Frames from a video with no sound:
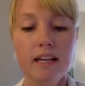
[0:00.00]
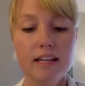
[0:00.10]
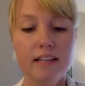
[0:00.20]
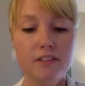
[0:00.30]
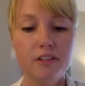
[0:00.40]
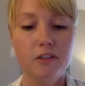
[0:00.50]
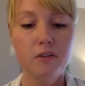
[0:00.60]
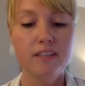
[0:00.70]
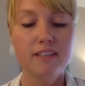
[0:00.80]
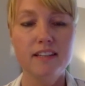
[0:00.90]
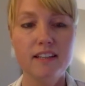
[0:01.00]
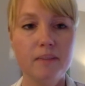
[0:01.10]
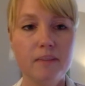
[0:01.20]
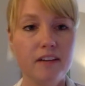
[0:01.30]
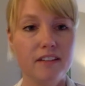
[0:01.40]
And so it's not
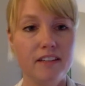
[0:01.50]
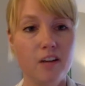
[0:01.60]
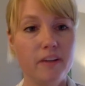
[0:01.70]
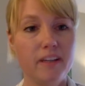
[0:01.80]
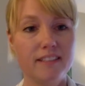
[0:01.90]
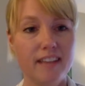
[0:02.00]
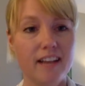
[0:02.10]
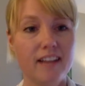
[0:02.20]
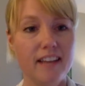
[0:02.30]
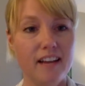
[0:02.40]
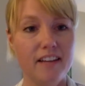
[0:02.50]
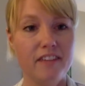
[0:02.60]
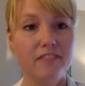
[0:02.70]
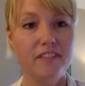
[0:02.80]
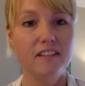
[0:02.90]
about knowing exactly how they
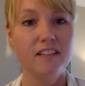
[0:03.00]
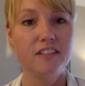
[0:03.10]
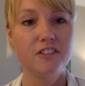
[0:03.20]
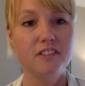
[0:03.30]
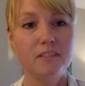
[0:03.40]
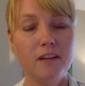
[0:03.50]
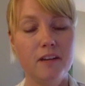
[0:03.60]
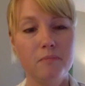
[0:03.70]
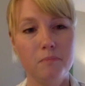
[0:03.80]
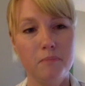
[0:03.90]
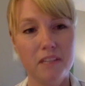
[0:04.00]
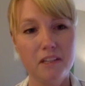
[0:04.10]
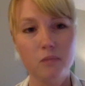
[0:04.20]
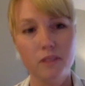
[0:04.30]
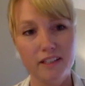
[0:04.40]
feel. It's just about
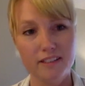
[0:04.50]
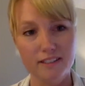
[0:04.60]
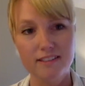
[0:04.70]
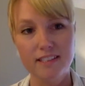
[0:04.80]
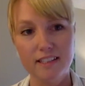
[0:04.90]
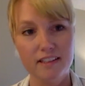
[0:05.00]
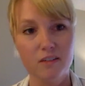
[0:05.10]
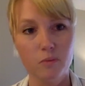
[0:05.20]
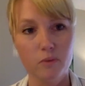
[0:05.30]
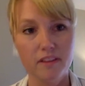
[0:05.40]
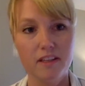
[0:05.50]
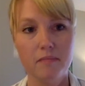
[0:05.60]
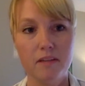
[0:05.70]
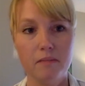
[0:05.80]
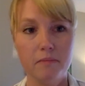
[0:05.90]
being willing to sit there with
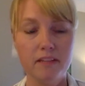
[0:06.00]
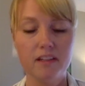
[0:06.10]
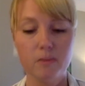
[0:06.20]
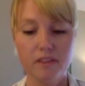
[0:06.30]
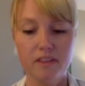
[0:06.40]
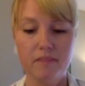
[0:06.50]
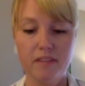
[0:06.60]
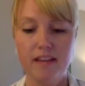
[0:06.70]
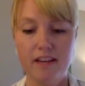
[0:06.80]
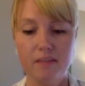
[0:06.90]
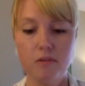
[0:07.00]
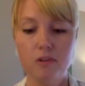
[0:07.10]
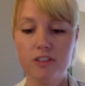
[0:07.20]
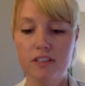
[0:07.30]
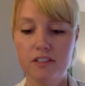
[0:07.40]
them and be there with them in that
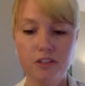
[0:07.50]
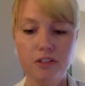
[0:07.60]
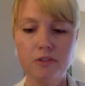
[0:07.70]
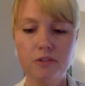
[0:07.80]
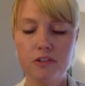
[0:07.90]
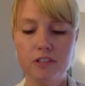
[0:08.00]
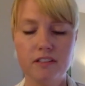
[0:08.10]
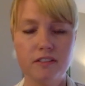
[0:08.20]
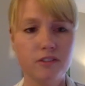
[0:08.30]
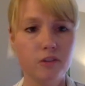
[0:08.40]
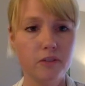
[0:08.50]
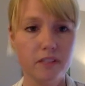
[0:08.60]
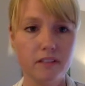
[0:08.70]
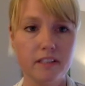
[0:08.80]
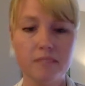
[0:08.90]
emotion. It's huge. It's so
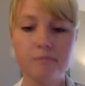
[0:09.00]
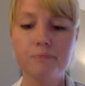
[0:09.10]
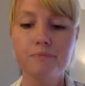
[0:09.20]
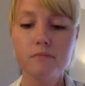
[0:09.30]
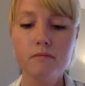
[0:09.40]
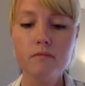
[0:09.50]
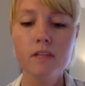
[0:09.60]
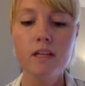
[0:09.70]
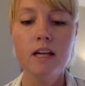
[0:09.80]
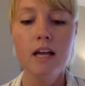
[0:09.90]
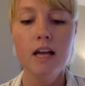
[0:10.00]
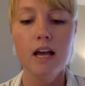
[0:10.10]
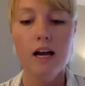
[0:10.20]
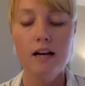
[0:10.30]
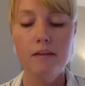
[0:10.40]
healing.
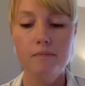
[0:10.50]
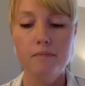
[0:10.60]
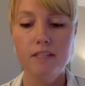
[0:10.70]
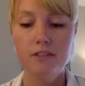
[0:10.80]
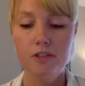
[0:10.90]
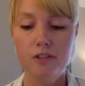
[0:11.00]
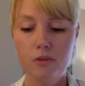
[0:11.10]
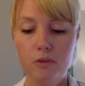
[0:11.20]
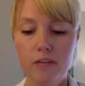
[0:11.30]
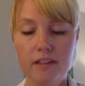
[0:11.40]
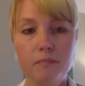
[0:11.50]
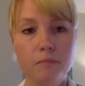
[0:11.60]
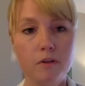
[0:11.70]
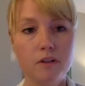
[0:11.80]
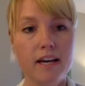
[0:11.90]
And so in the
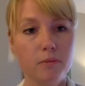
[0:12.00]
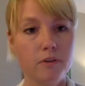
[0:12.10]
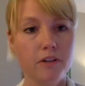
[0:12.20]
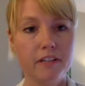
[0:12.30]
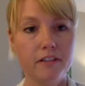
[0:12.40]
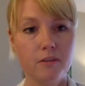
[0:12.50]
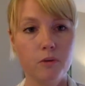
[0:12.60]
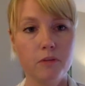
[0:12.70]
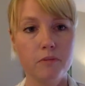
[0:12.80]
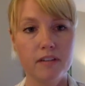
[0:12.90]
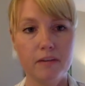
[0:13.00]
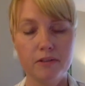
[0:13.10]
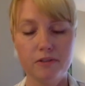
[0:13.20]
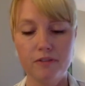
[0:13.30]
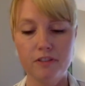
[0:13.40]
book, Help Her Heal, the workbook I was
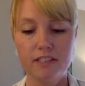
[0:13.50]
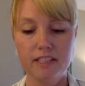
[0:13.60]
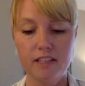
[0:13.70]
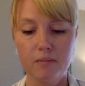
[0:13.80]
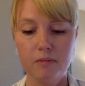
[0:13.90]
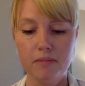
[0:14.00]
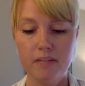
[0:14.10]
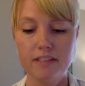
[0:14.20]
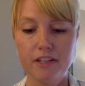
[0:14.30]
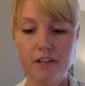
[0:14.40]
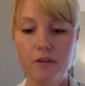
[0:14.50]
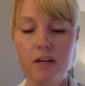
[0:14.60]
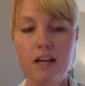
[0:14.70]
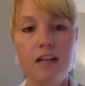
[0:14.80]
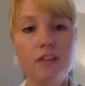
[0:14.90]
referencing a couple of minutes ago,
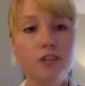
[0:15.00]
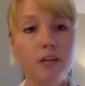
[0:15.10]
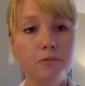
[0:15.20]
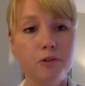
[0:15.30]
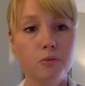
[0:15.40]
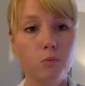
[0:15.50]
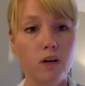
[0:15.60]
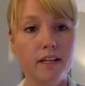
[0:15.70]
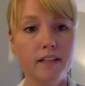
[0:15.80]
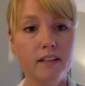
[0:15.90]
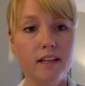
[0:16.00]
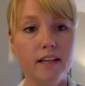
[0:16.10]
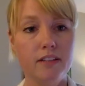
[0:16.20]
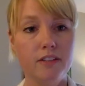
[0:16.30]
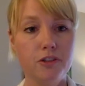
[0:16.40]
chapter 1
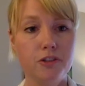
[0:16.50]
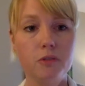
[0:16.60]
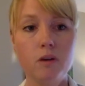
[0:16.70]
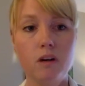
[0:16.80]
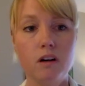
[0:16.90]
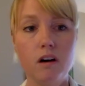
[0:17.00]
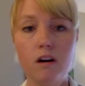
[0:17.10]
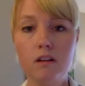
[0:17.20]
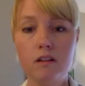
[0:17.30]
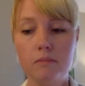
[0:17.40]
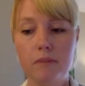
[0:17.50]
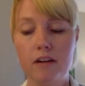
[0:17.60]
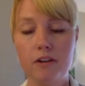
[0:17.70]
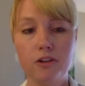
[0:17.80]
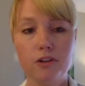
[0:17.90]
and 2 are all
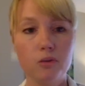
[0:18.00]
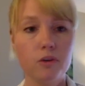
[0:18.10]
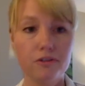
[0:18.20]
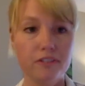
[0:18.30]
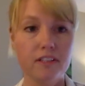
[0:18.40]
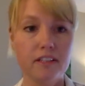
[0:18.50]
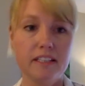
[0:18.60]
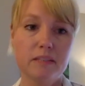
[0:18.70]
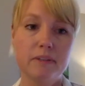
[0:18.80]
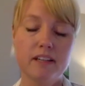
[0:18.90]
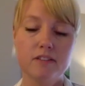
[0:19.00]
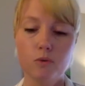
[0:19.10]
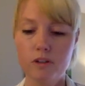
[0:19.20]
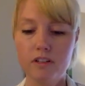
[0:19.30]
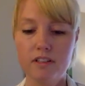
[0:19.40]
about your feelings, because in
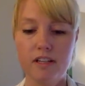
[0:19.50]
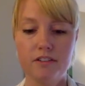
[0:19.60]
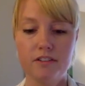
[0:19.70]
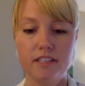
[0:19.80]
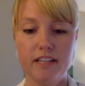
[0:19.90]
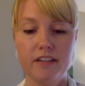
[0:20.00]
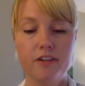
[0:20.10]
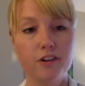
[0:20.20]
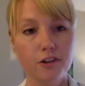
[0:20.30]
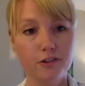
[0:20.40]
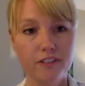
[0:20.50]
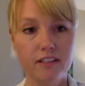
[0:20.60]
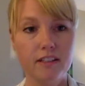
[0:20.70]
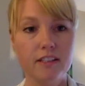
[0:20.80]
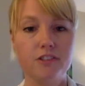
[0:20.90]
order to understand her
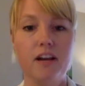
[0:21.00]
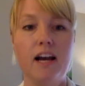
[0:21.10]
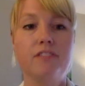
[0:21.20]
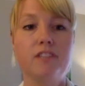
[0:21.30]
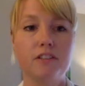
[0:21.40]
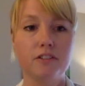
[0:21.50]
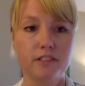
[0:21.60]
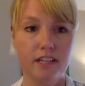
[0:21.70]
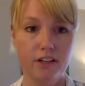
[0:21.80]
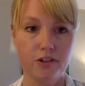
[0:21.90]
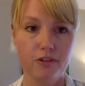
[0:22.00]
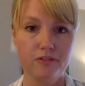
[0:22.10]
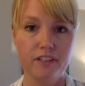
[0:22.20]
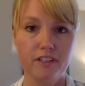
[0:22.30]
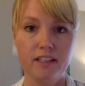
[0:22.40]
feelings, you have to understand your
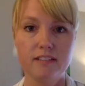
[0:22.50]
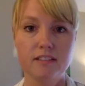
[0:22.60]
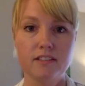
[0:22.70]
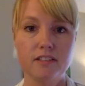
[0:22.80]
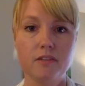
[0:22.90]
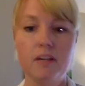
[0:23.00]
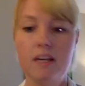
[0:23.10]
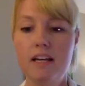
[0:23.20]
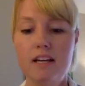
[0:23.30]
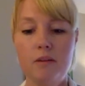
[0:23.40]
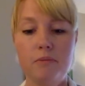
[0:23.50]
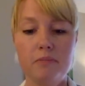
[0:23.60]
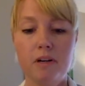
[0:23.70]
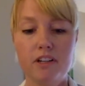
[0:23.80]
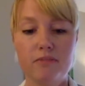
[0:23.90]
feelings. And so a big
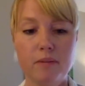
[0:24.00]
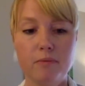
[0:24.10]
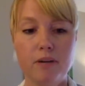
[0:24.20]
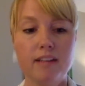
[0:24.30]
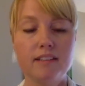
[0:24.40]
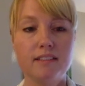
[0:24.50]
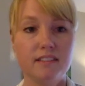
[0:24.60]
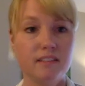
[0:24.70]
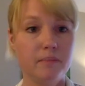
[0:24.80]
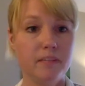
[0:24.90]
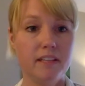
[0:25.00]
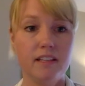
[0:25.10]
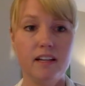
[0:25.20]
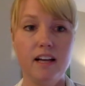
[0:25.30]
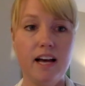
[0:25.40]
part of my practice is to begin to
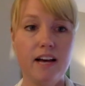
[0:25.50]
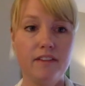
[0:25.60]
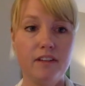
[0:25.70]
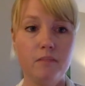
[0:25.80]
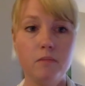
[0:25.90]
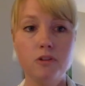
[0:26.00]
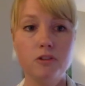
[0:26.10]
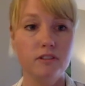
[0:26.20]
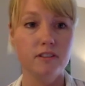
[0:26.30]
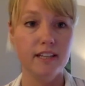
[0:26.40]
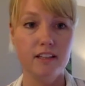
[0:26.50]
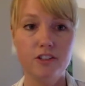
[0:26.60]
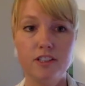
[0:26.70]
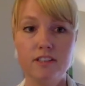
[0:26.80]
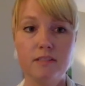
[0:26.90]
have an emotional
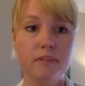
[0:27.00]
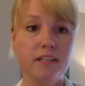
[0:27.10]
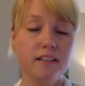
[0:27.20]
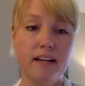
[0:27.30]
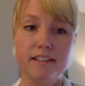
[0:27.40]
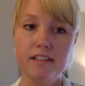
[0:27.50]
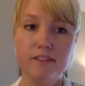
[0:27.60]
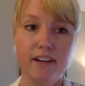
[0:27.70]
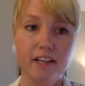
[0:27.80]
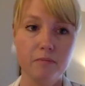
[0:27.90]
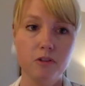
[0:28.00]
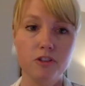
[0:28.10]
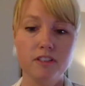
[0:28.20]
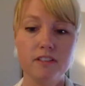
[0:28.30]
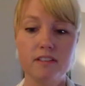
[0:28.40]
intelligence, begin to identify
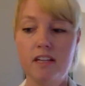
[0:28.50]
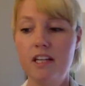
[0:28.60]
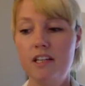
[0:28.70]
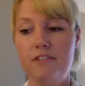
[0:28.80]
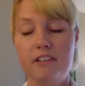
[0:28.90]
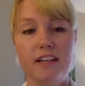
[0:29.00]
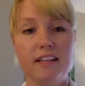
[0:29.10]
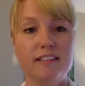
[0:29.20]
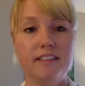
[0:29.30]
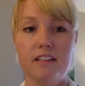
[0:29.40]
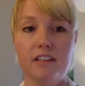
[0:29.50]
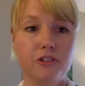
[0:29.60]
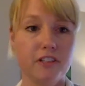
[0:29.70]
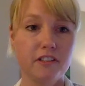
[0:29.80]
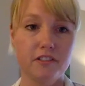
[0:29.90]
emotions, realizing that our
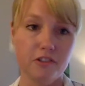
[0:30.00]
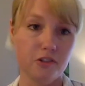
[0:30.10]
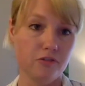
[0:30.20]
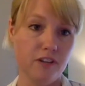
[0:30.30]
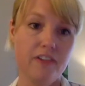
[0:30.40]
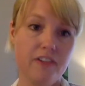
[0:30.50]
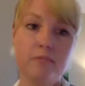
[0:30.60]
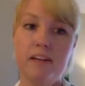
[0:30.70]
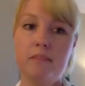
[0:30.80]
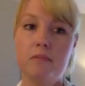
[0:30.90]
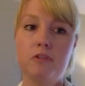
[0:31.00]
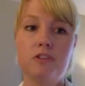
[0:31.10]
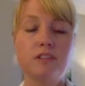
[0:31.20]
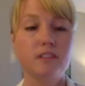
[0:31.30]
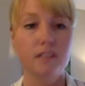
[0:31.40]
triggers are surrounded by
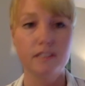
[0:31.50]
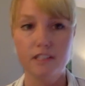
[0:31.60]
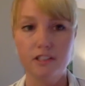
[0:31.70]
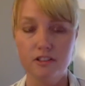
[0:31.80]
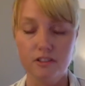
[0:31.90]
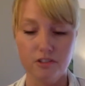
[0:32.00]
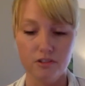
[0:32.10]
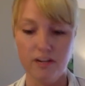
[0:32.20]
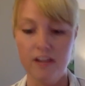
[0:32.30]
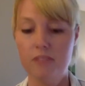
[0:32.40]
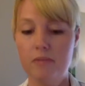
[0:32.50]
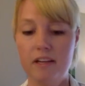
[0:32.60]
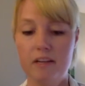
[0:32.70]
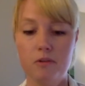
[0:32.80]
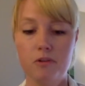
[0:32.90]
emotions, our addictions are surrounded by
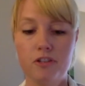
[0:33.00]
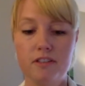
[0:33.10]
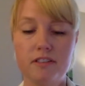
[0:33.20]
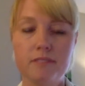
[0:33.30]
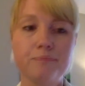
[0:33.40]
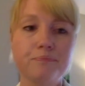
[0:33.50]
emotions.